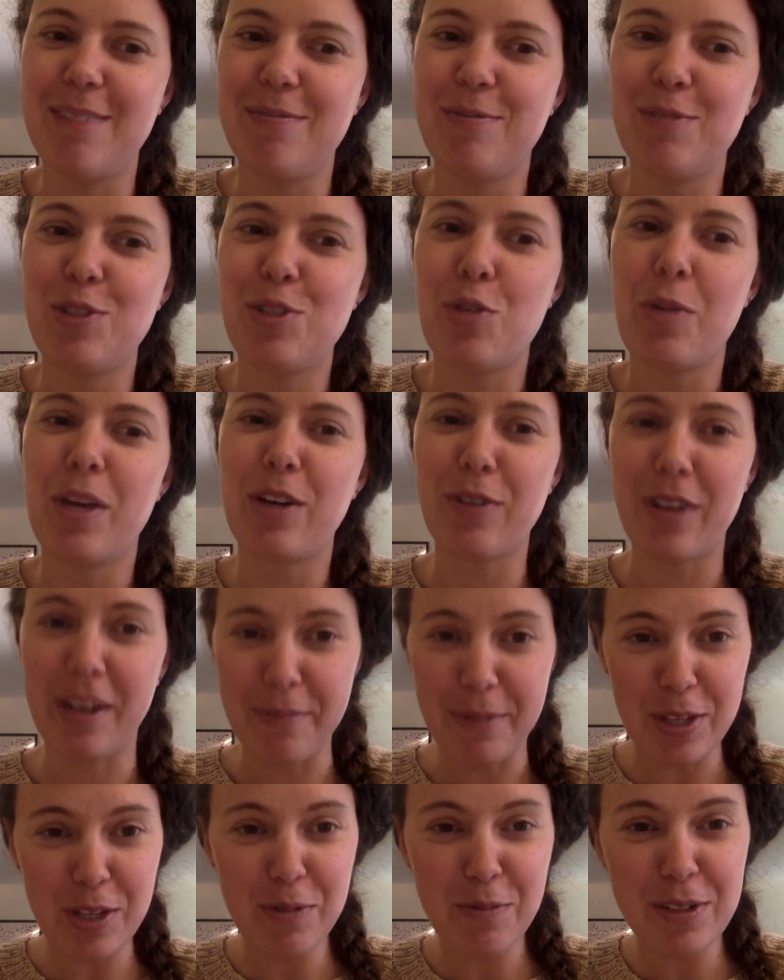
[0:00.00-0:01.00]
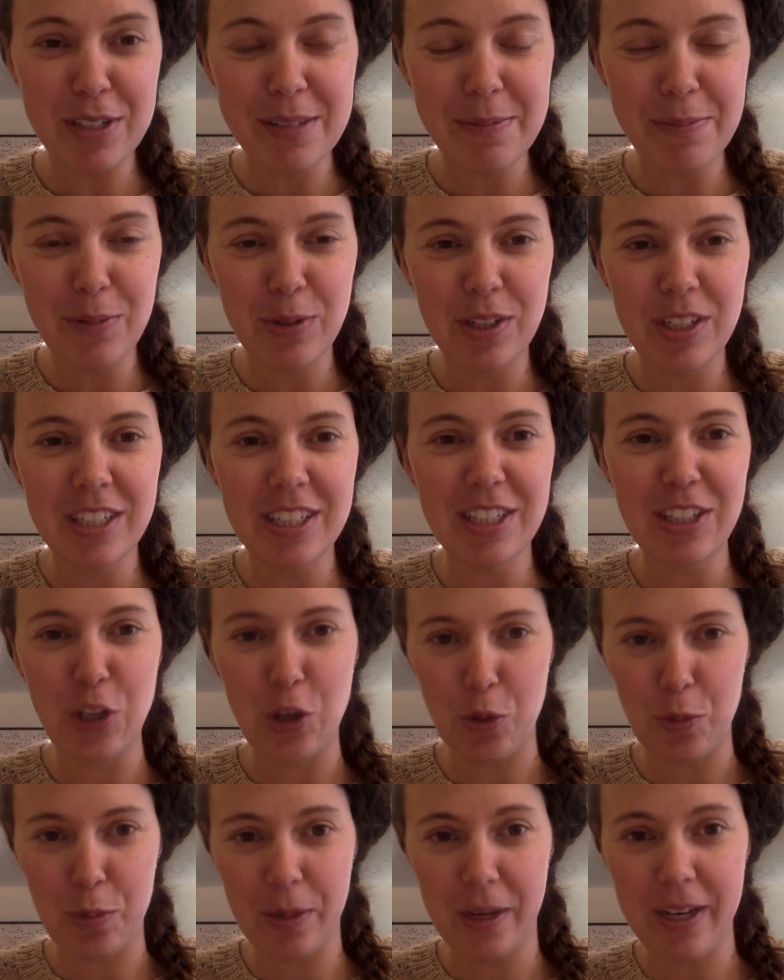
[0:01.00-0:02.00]
So my grandmother was born in
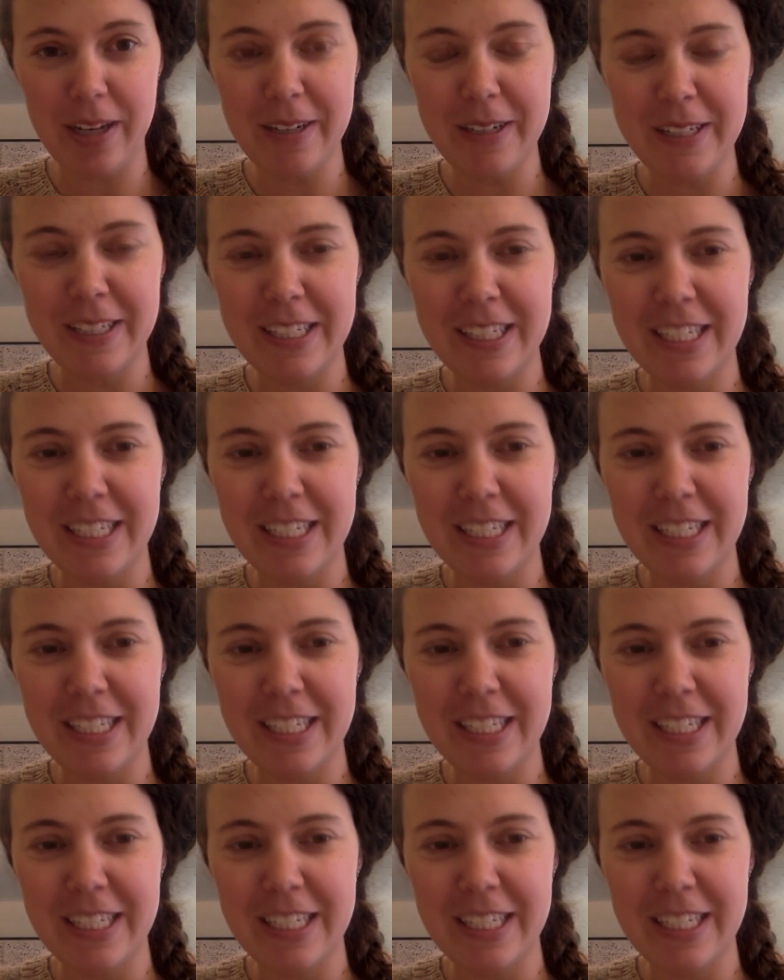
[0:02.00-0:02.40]
Cuba,